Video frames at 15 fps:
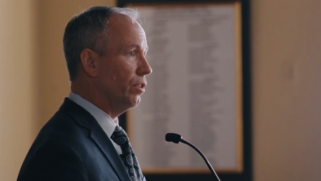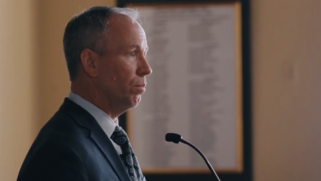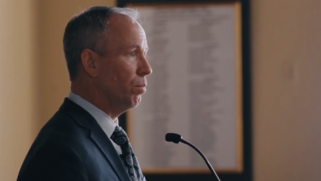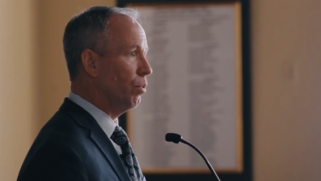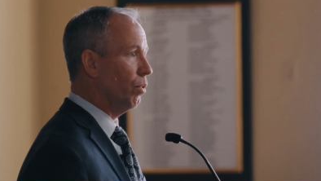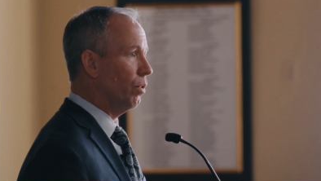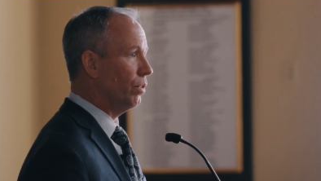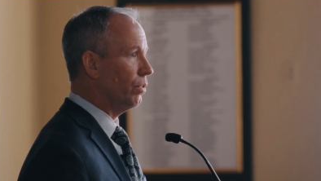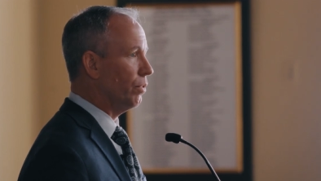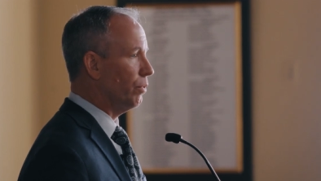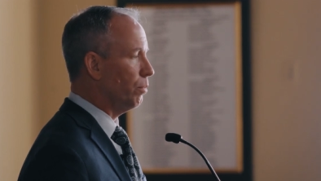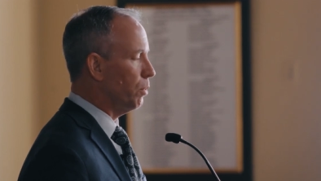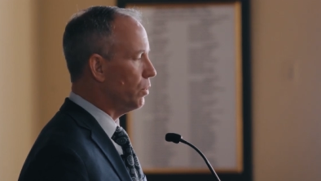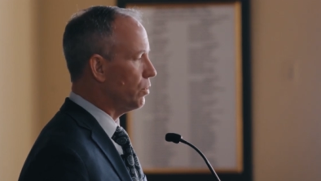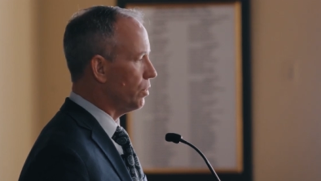the importance of
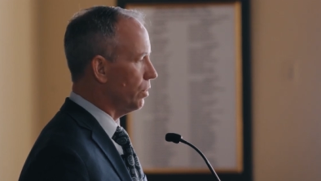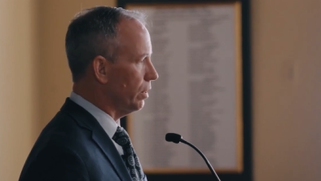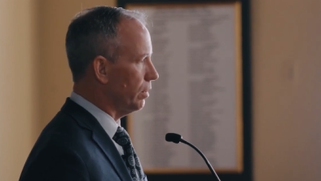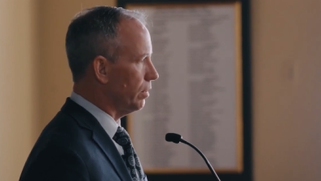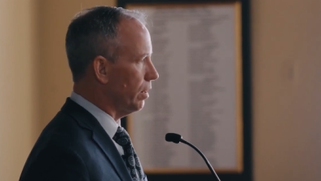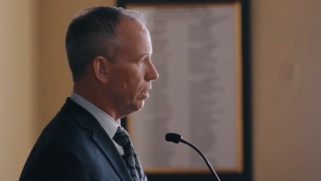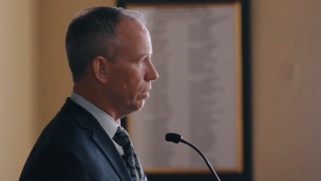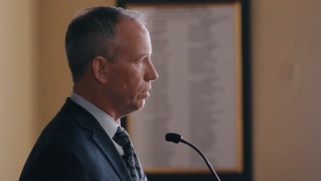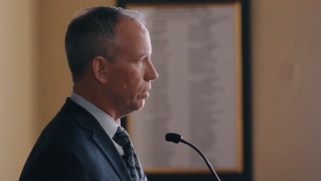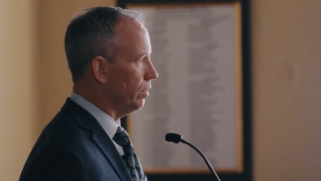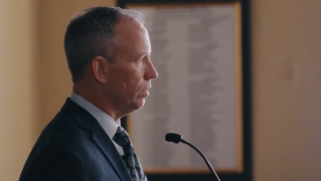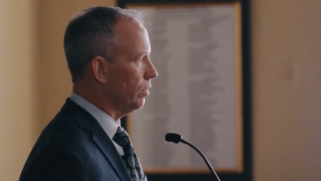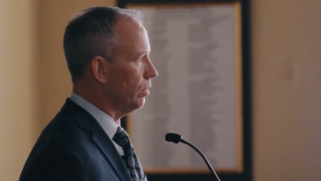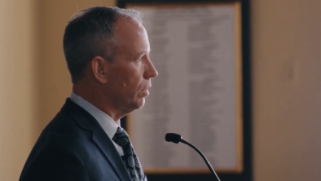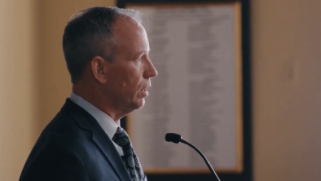emotional
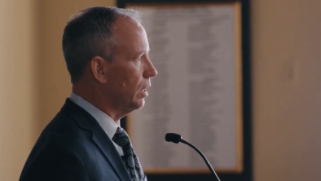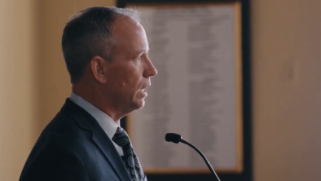intelligence.